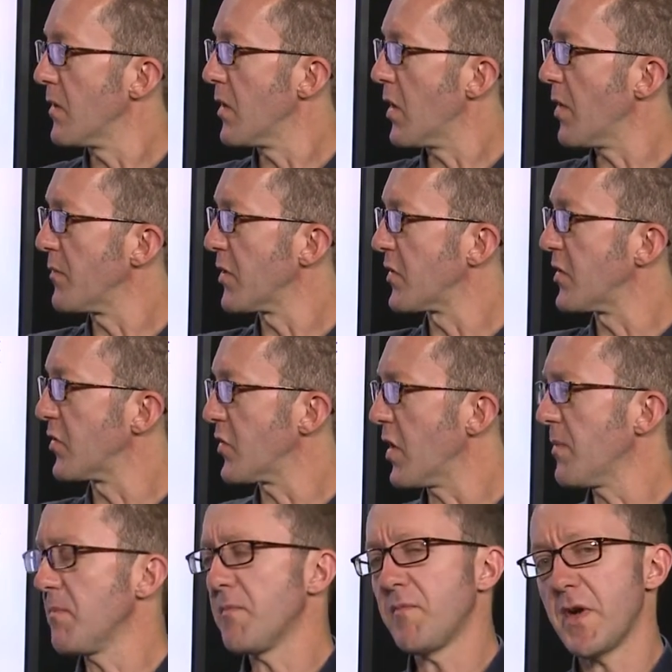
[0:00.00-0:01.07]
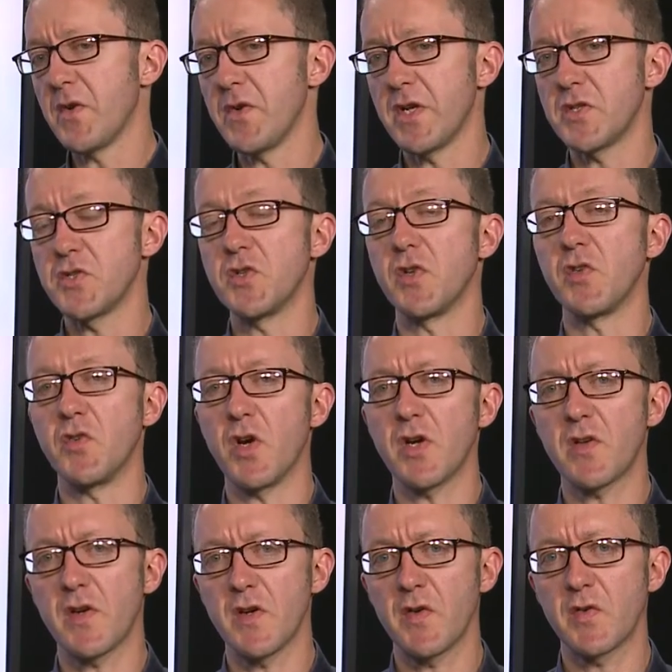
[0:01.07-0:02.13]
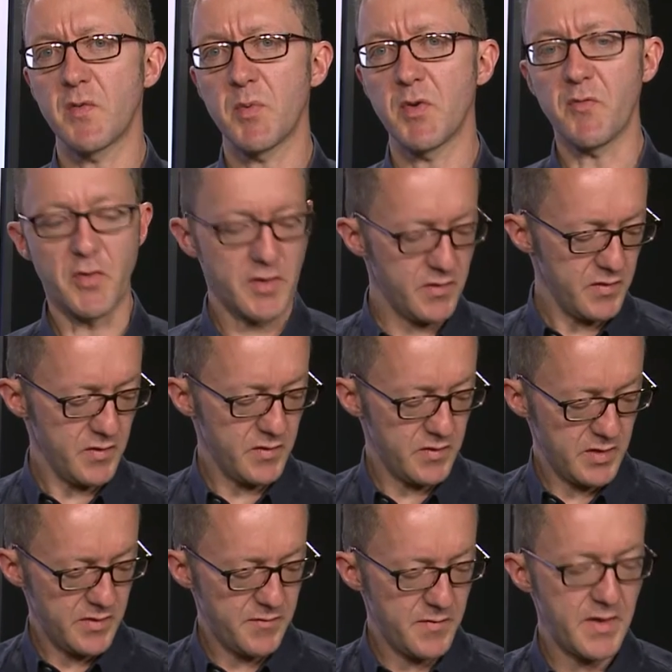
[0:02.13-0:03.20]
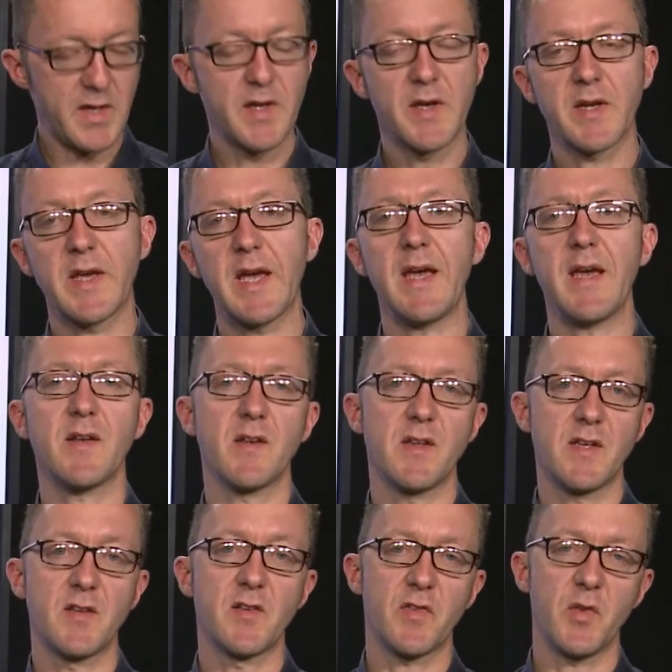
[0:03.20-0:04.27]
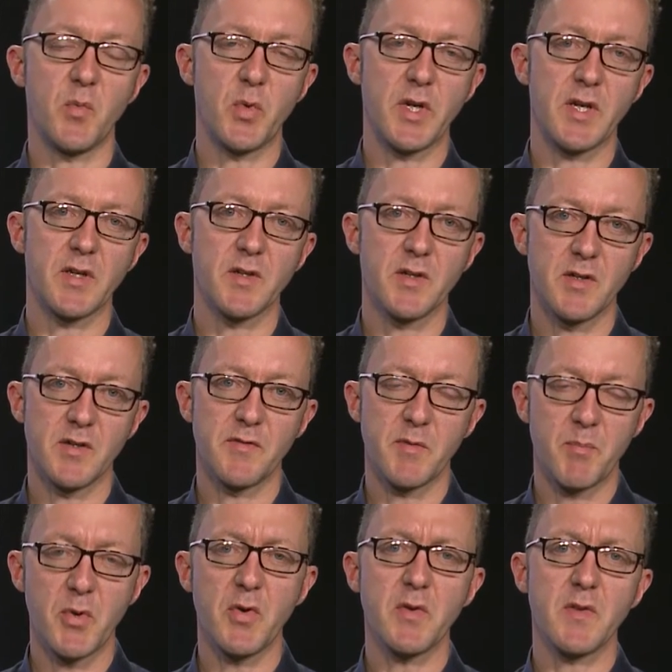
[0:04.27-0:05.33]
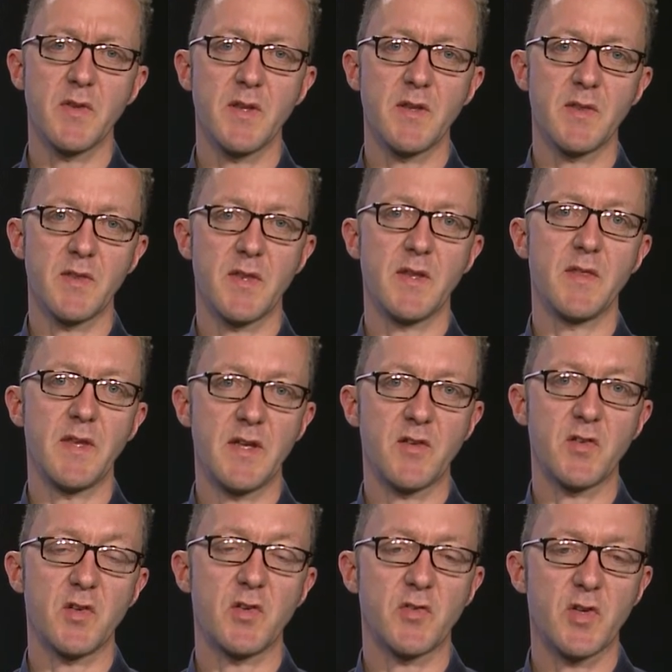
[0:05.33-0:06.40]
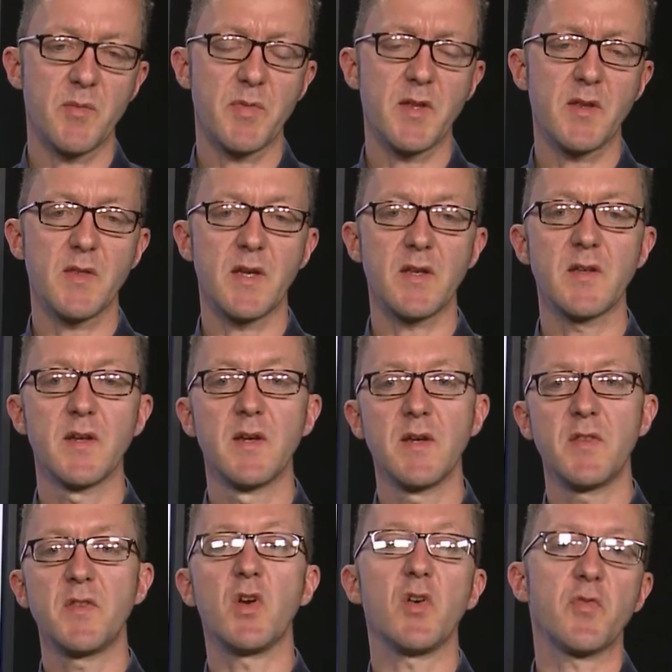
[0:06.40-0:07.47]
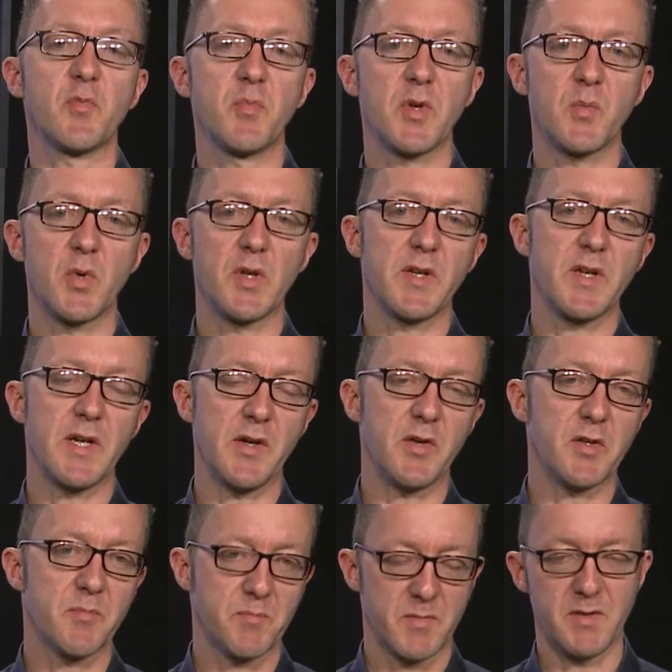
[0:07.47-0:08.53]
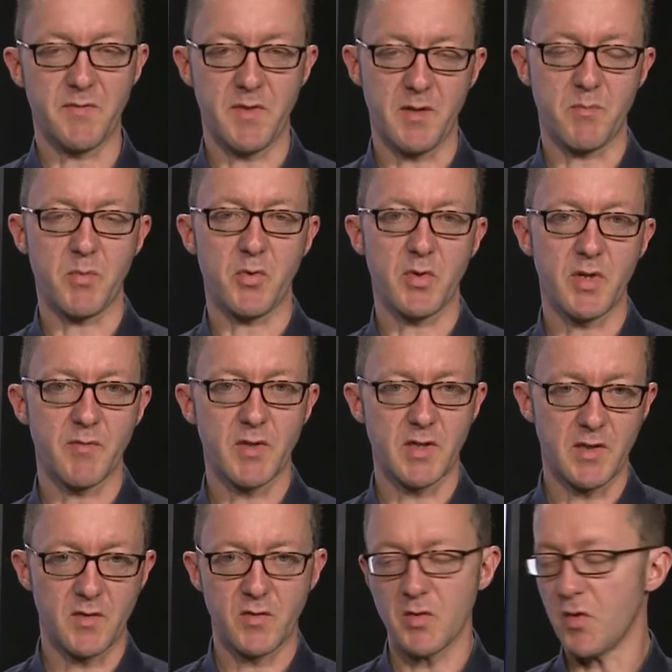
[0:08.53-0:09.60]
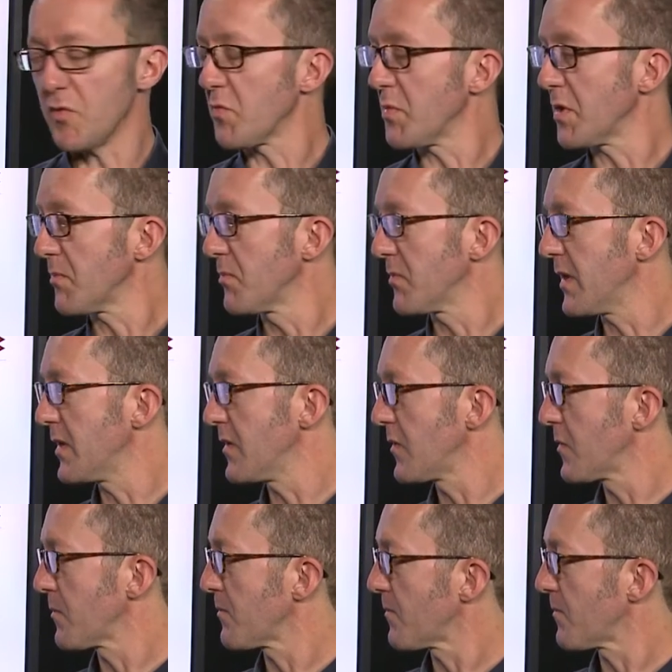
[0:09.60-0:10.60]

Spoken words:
Obviously, some variation is not heritable. For instance, if a cat eats the wing of a bird, then that's not something that the offspring will inherit, if that bird ever gets offspring, that is.